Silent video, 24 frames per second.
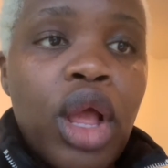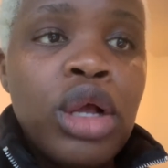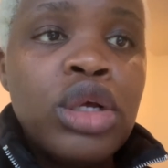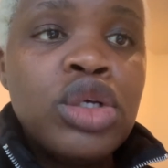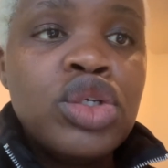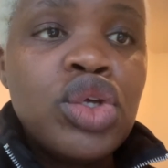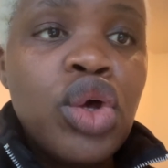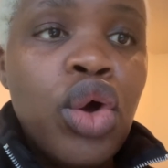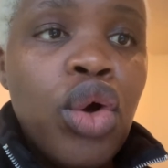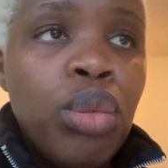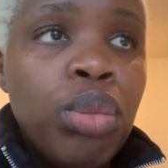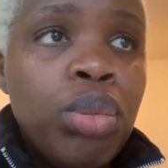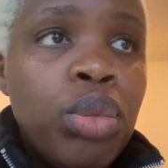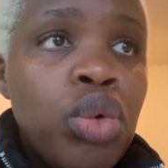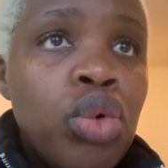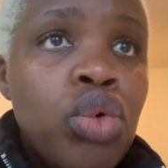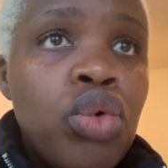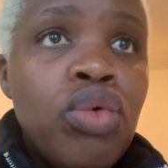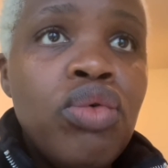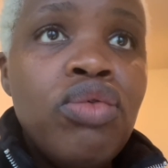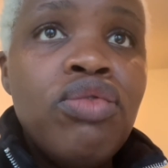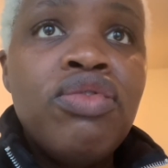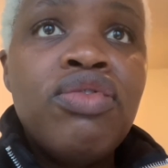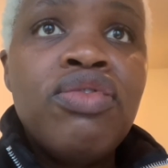So
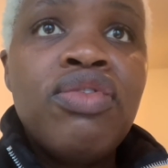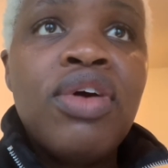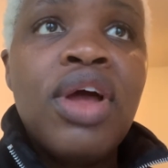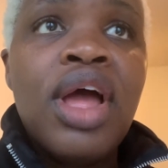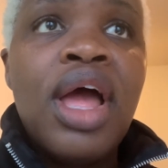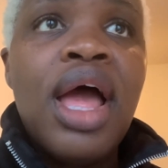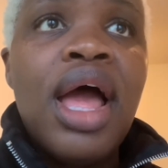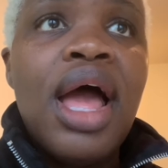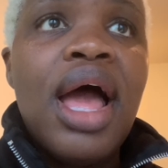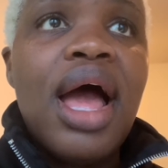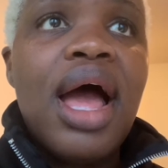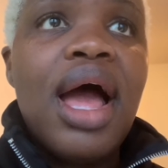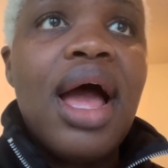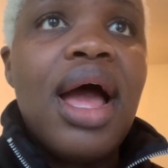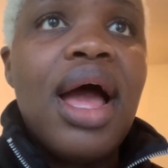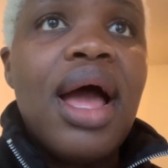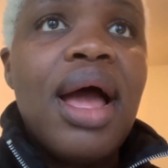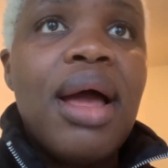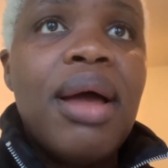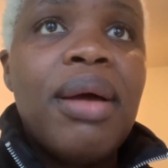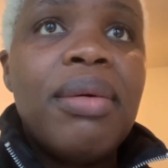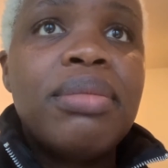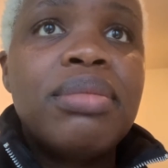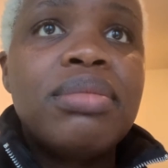move,
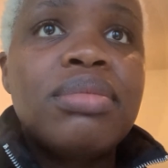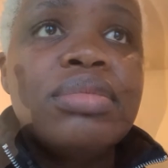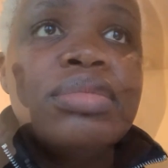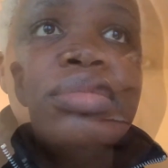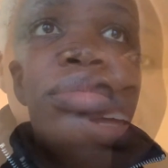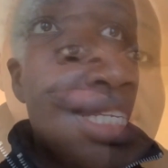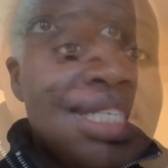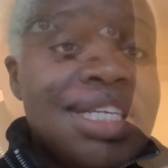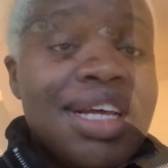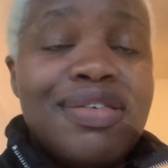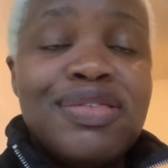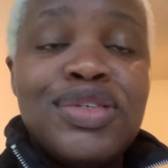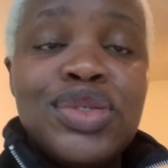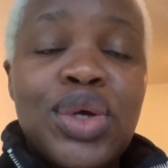that stuff.